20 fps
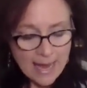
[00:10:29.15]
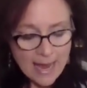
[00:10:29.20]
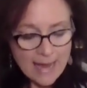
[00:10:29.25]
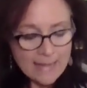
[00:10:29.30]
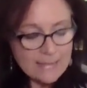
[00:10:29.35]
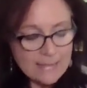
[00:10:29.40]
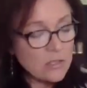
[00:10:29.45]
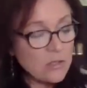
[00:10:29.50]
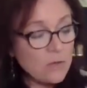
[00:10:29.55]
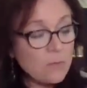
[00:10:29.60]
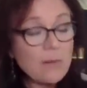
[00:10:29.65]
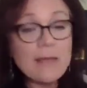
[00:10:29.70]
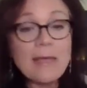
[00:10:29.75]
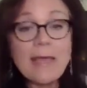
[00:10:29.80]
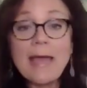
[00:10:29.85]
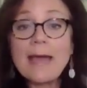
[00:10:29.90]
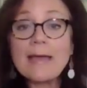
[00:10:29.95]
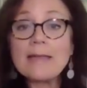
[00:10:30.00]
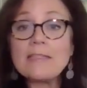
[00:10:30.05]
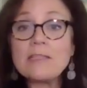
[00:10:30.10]
as you
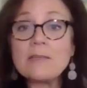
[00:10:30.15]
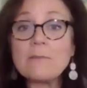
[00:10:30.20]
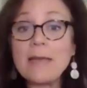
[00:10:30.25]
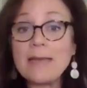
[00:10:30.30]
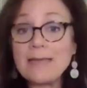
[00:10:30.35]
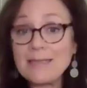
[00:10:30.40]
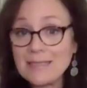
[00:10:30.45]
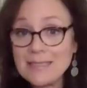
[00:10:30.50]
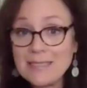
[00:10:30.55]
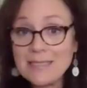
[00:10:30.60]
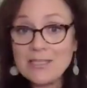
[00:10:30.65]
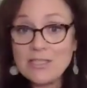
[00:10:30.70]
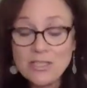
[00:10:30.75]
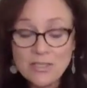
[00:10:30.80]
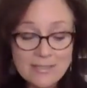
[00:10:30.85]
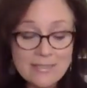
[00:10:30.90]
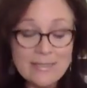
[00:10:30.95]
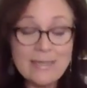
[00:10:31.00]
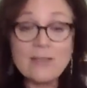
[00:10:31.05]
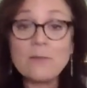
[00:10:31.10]
begin to make
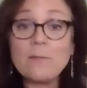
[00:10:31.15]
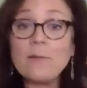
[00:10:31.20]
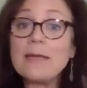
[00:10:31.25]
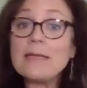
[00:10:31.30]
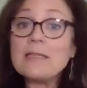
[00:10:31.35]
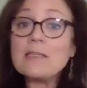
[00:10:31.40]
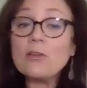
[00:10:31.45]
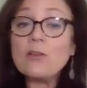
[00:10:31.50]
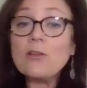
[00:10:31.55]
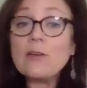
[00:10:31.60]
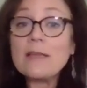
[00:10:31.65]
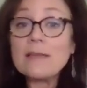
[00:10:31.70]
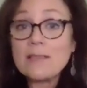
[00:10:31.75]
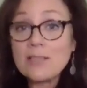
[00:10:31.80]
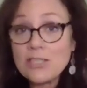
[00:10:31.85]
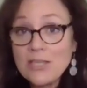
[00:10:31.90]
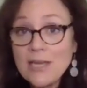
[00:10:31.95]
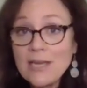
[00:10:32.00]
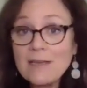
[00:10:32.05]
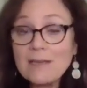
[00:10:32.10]
decisions and you begin to look at the
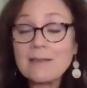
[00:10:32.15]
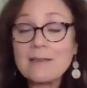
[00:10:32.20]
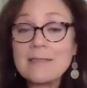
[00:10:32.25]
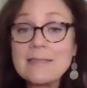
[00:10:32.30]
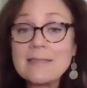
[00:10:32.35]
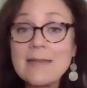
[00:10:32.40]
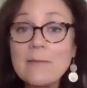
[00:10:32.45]
checklist